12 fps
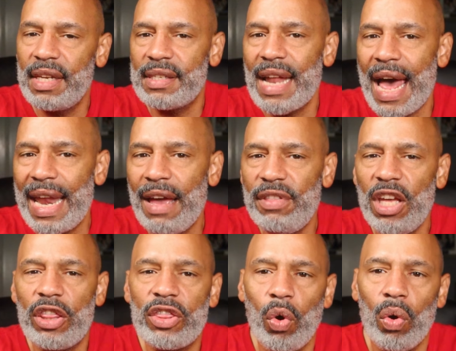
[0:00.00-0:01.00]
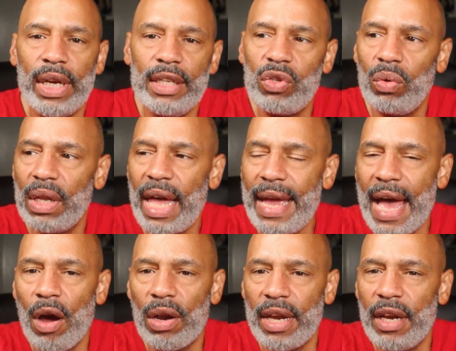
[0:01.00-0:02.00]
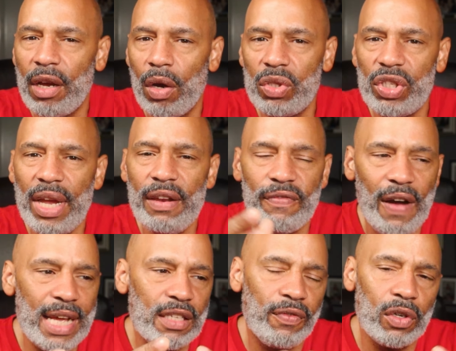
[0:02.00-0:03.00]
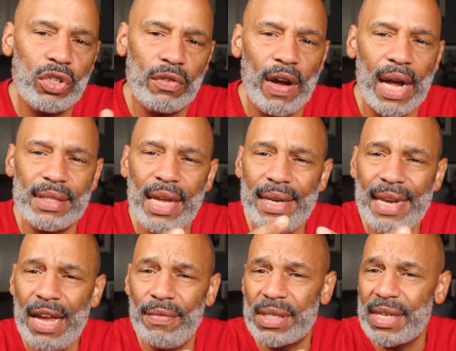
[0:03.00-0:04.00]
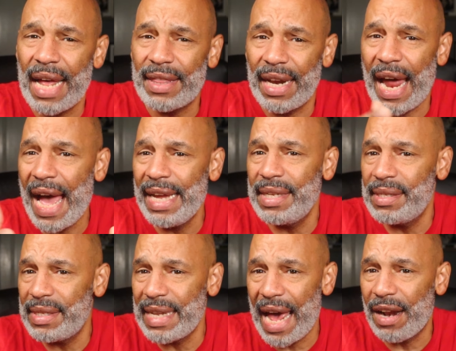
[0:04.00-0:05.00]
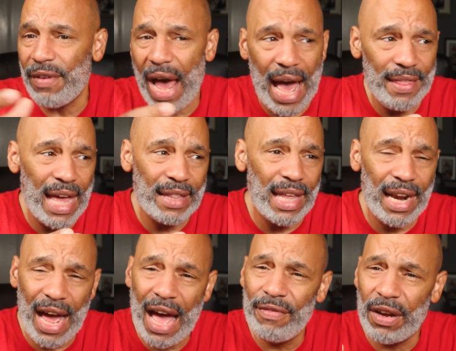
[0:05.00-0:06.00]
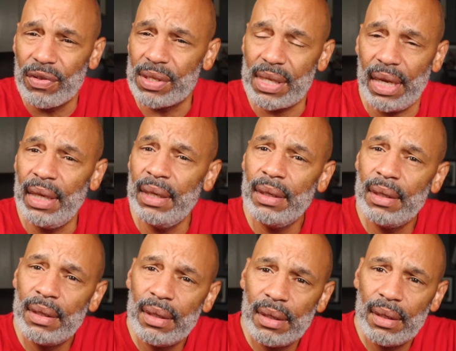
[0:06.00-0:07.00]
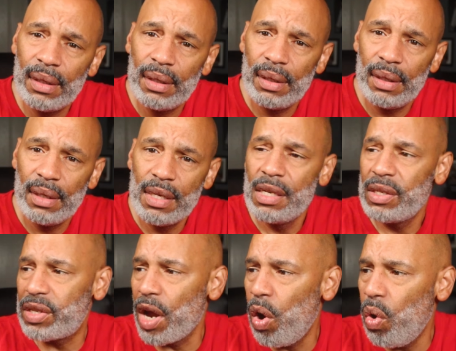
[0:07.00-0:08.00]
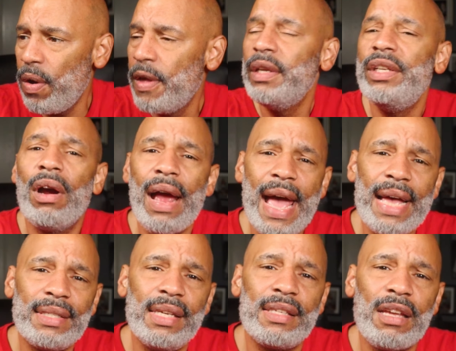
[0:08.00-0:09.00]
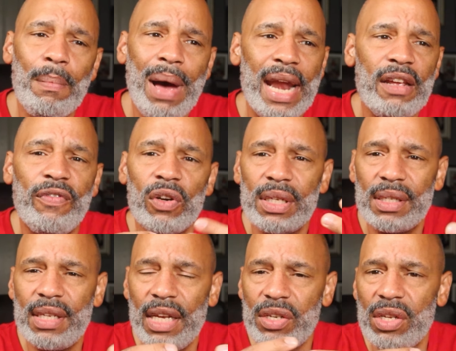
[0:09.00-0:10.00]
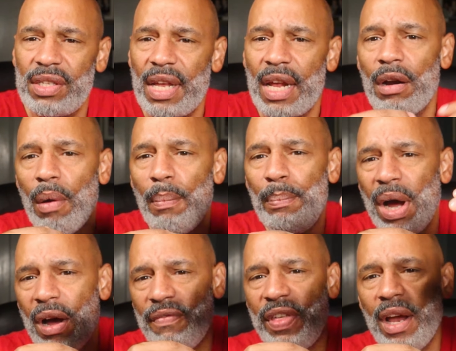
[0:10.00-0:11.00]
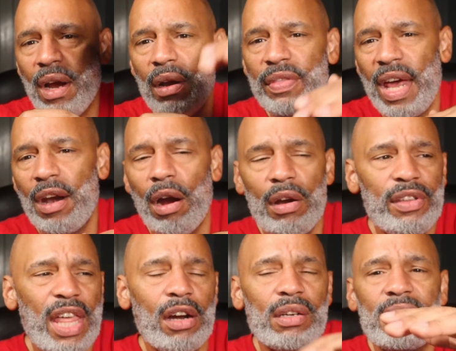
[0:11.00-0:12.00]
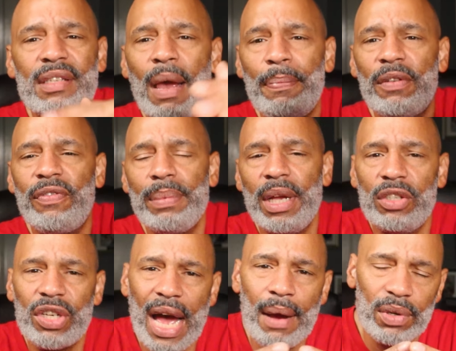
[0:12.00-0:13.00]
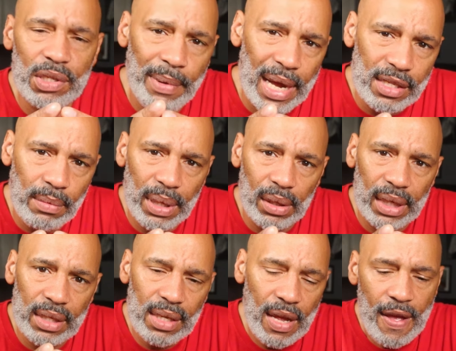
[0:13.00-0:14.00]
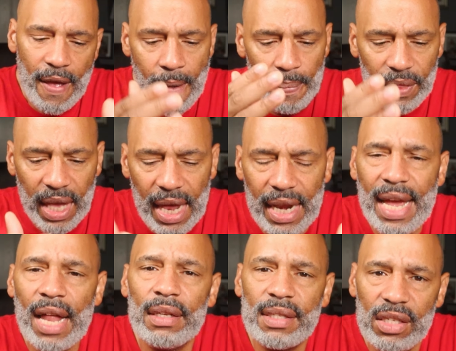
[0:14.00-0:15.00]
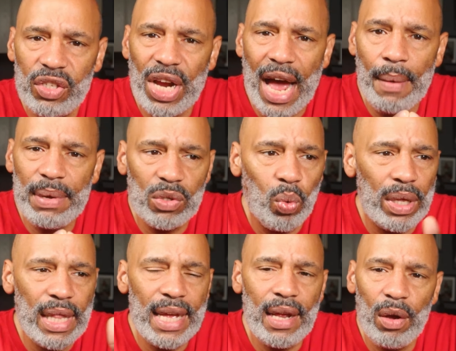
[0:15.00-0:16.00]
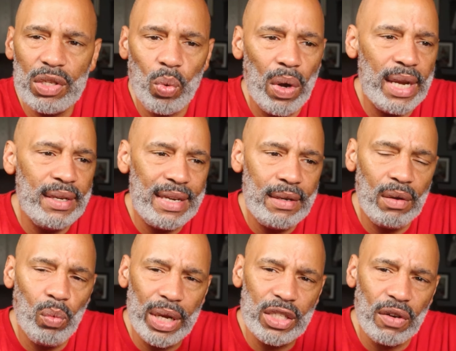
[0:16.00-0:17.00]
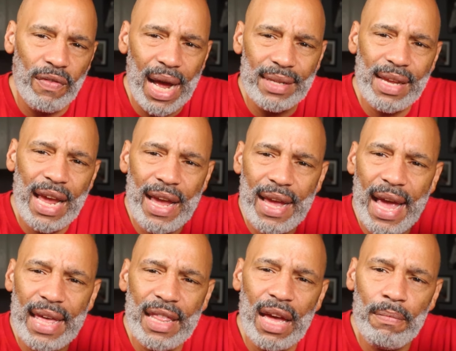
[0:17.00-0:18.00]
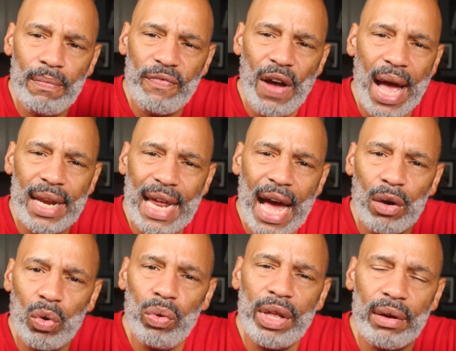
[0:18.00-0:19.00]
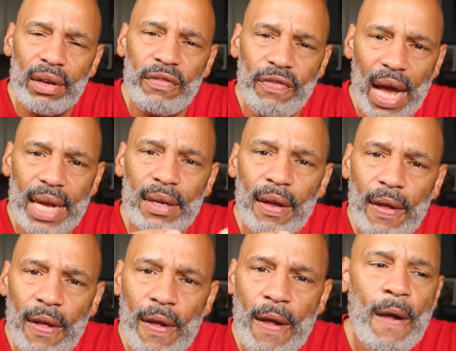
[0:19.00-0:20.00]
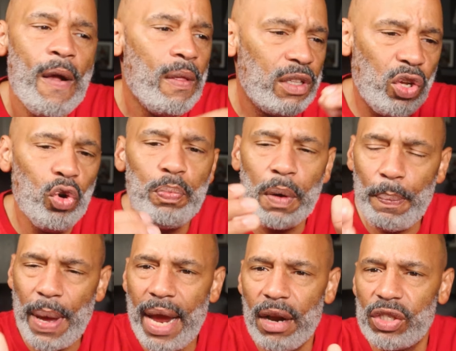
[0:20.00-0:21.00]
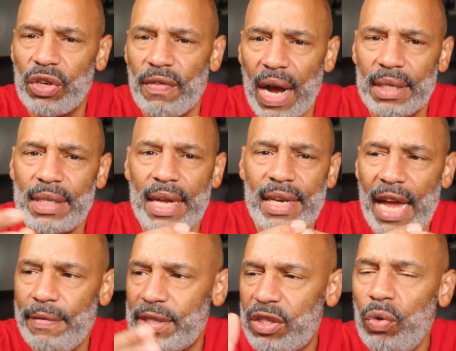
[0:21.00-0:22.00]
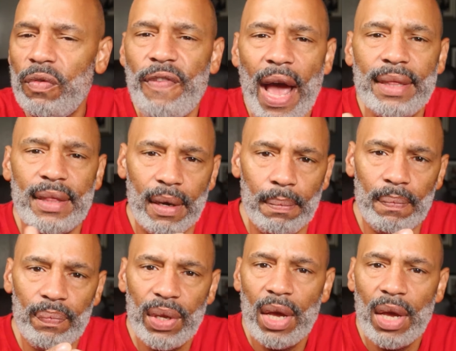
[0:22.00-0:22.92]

does not have the authority to lay out and negotiate fights for Gervonta Davis. Not that I can, not, if I, not that I've ever seen. So you're asking somebody for decisions that are above their, that are that are separate from their job responsibilities. Kenny Ellis's job is when they is when when Gervonta and them find out who they're going to fight, to prepare Gervonta Davis to fight them,